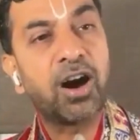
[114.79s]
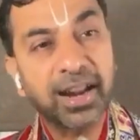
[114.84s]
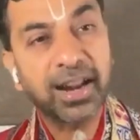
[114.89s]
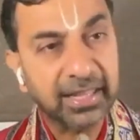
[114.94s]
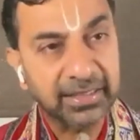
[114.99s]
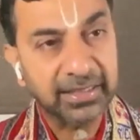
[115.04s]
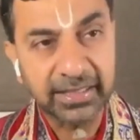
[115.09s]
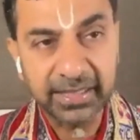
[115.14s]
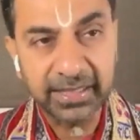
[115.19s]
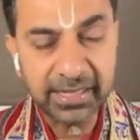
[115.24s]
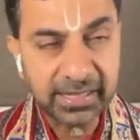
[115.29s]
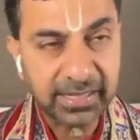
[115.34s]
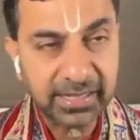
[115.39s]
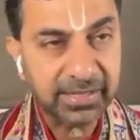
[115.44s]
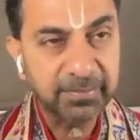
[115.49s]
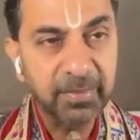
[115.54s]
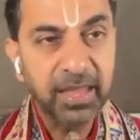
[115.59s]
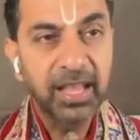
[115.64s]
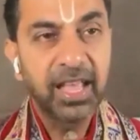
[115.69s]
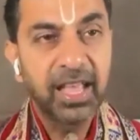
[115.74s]

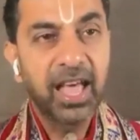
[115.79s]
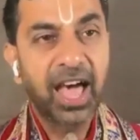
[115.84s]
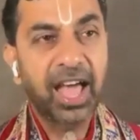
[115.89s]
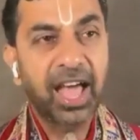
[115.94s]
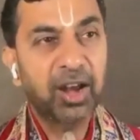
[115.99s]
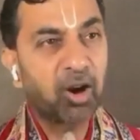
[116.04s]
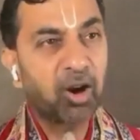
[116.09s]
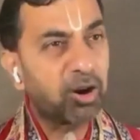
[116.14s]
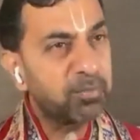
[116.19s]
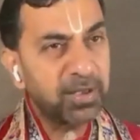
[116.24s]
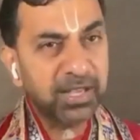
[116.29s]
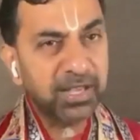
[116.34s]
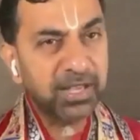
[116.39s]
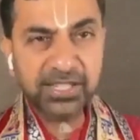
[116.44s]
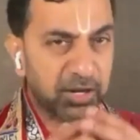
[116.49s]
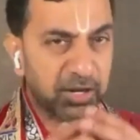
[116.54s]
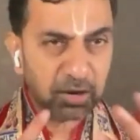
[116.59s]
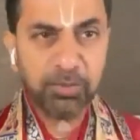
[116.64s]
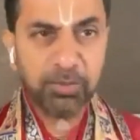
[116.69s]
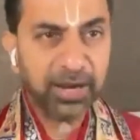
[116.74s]
others, and
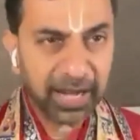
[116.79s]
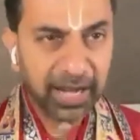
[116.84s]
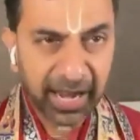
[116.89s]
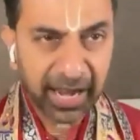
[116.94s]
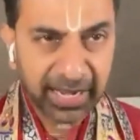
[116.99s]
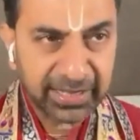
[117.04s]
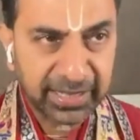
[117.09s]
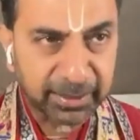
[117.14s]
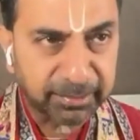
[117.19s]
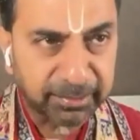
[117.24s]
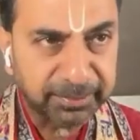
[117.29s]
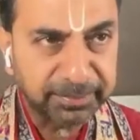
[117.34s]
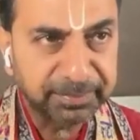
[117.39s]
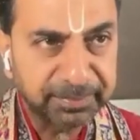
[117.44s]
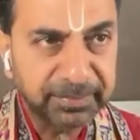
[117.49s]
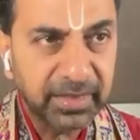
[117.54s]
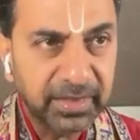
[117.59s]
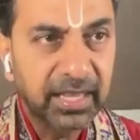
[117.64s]
obviously nobody liked him.